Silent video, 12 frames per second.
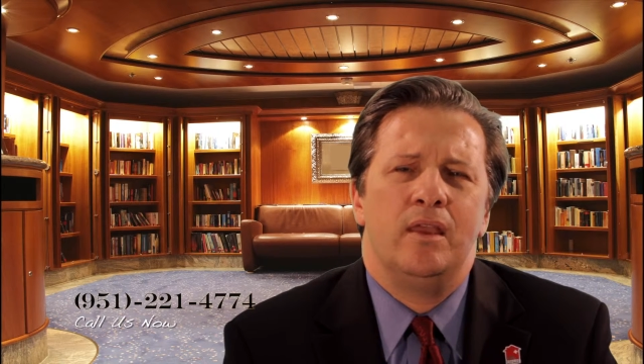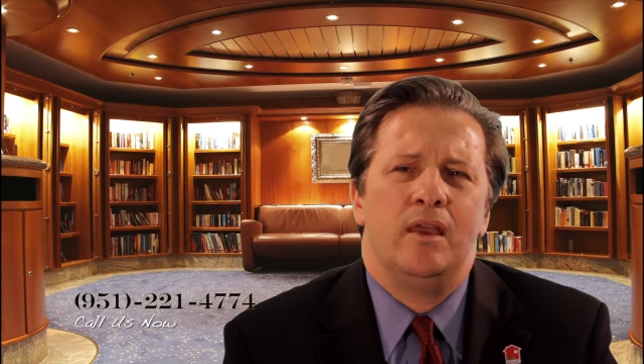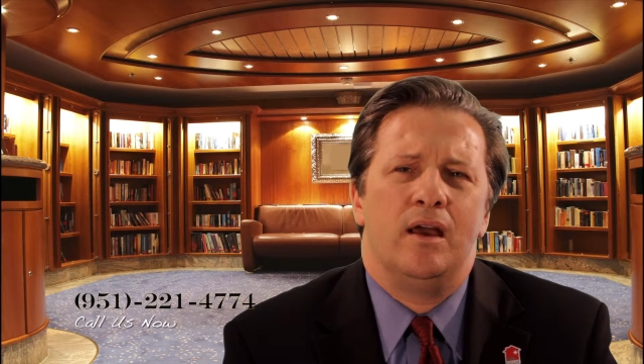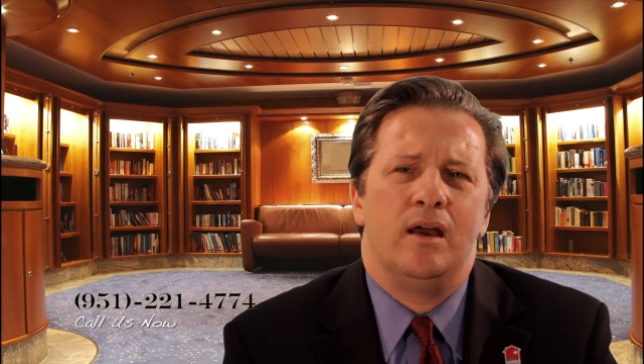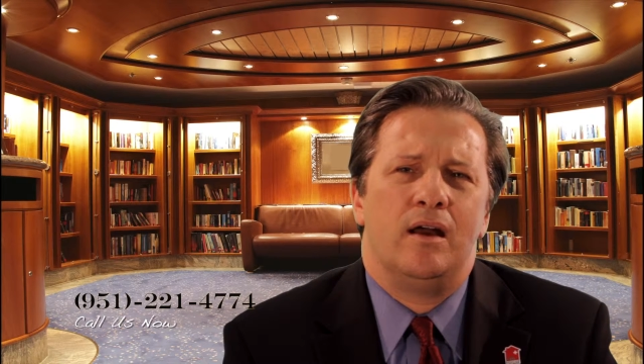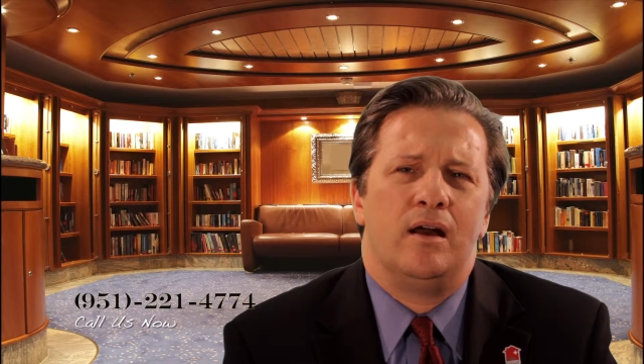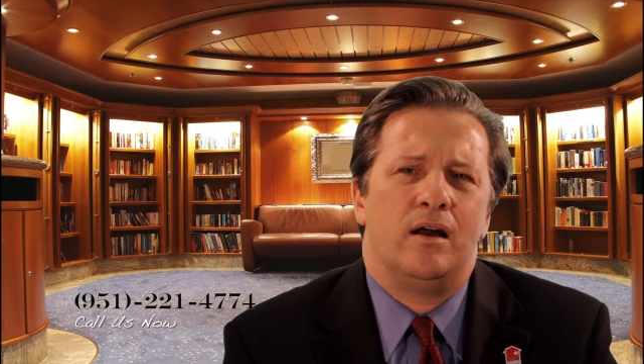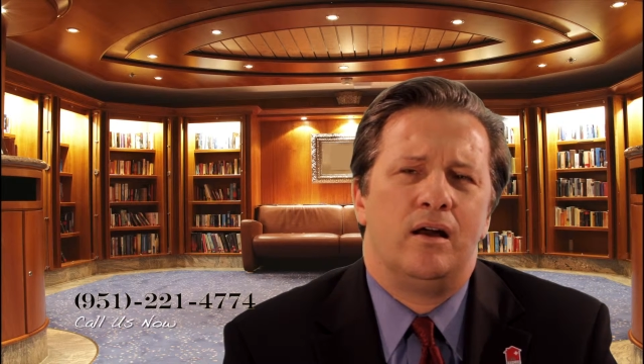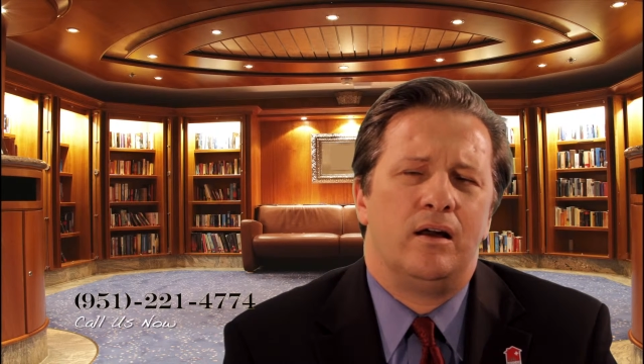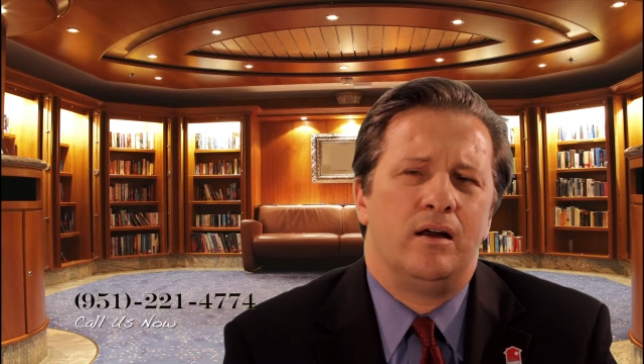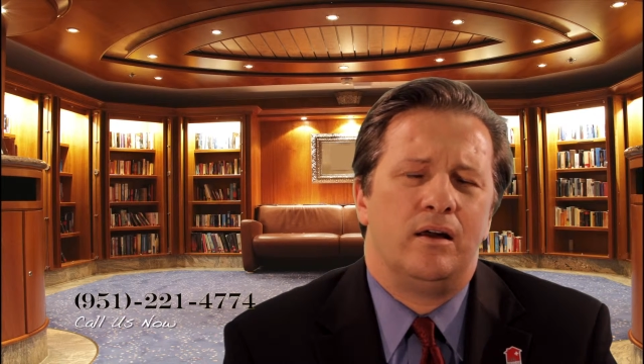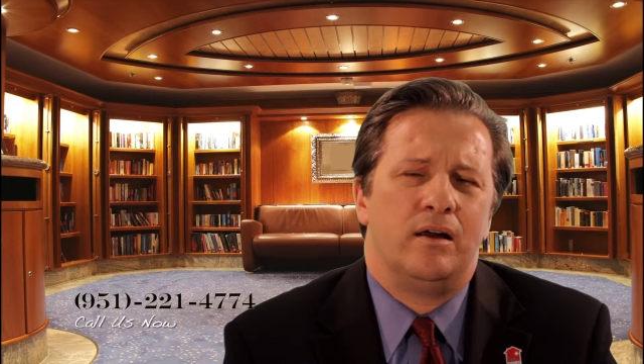
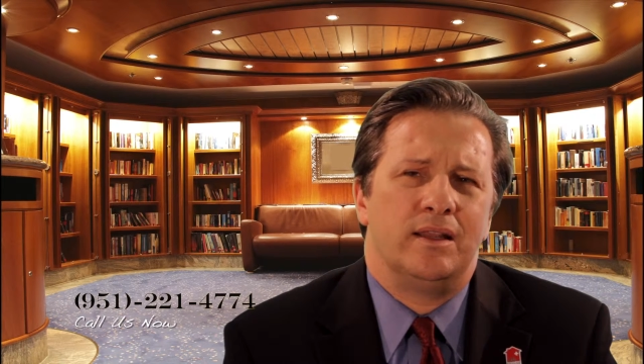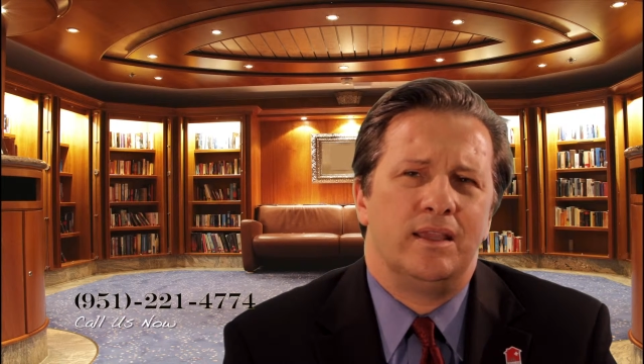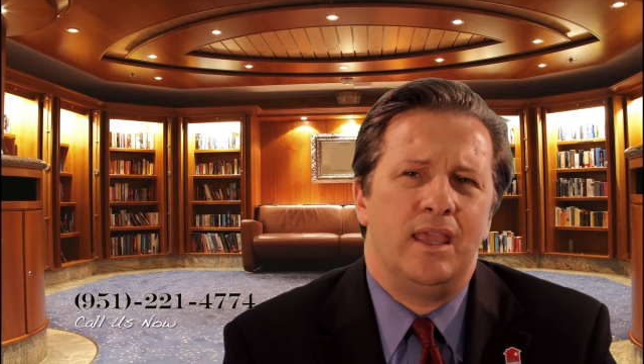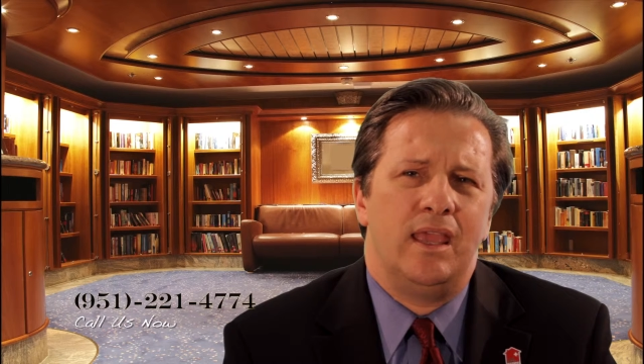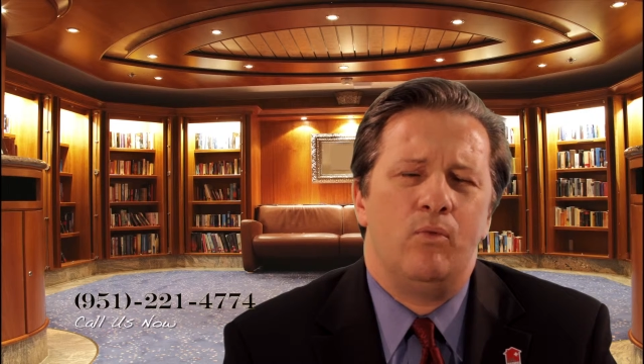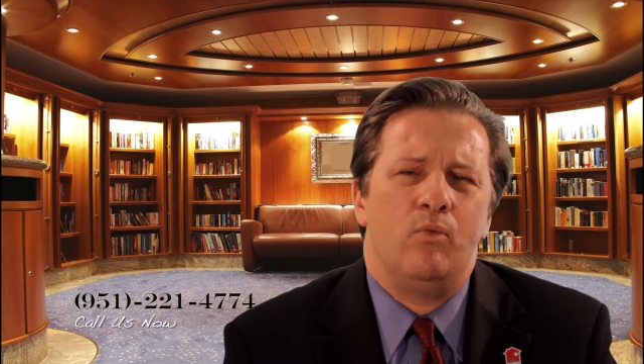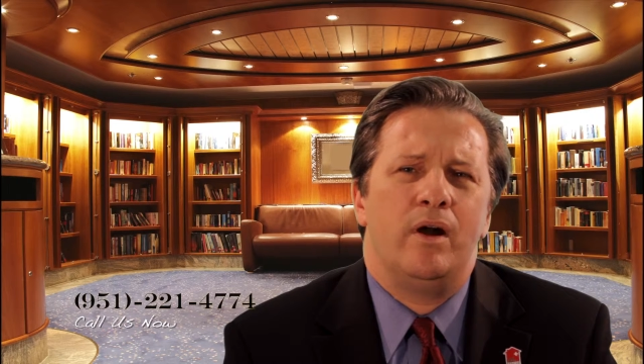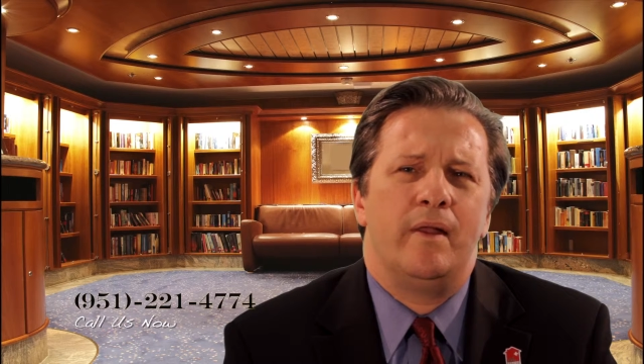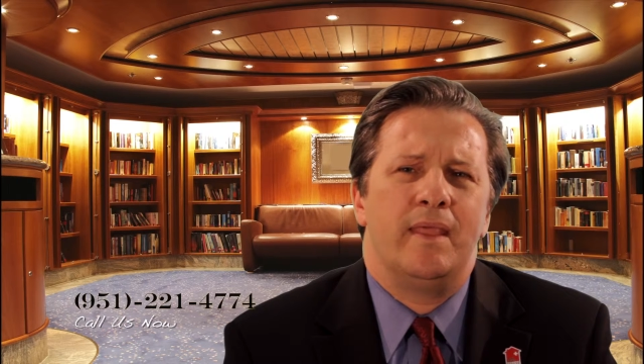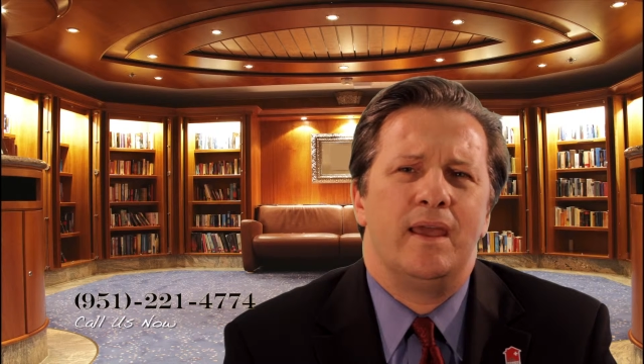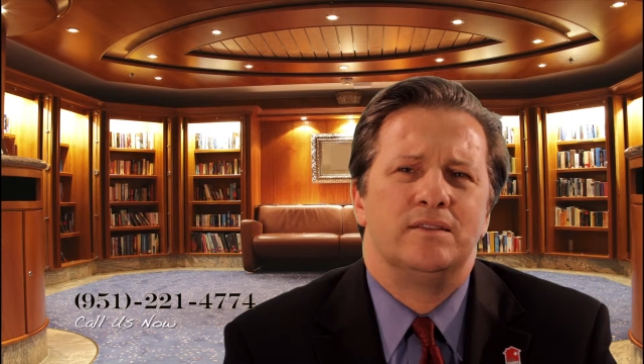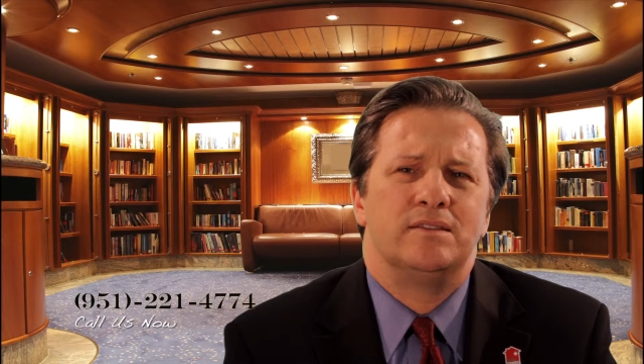on a
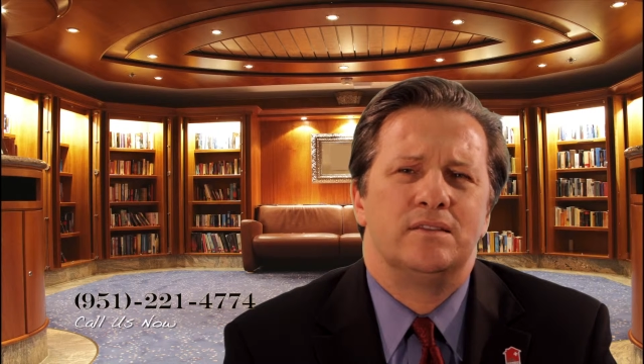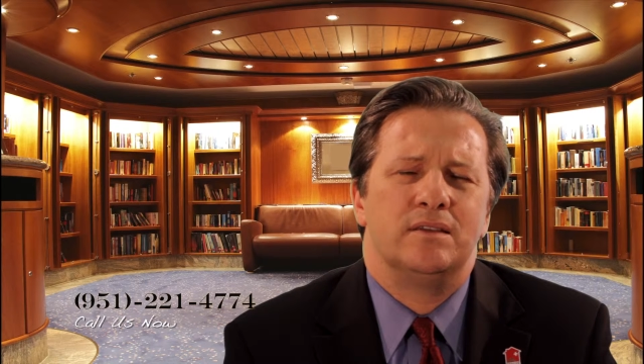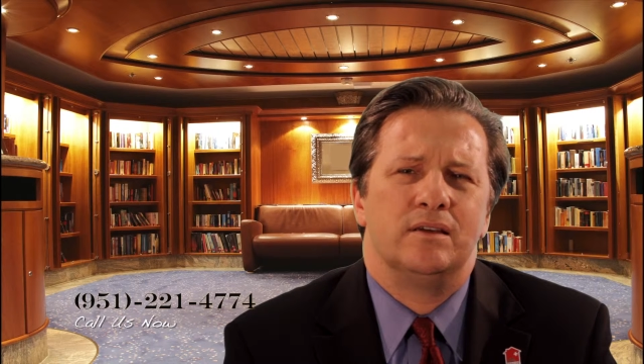K-1 that's